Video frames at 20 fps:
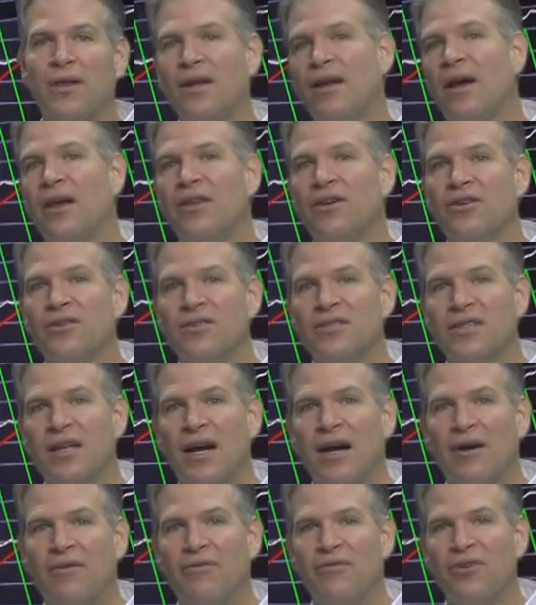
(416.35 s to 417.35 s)
than others
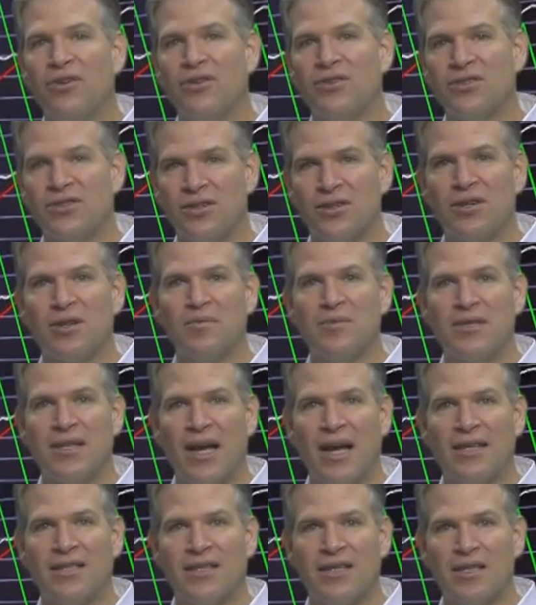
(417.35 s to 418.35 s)
for your
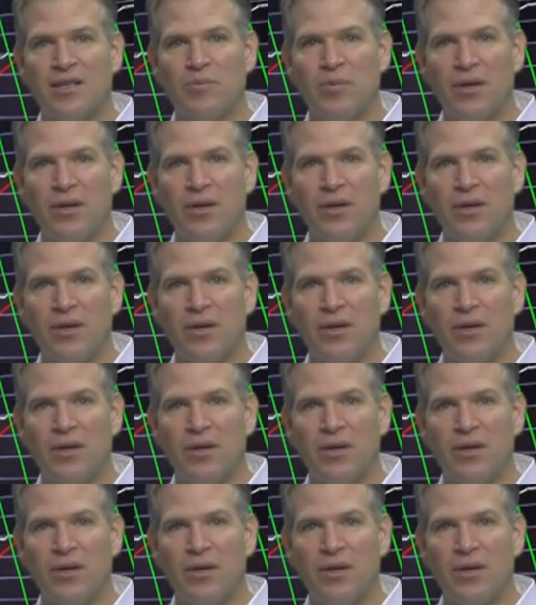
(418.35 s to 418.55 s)
circumstances,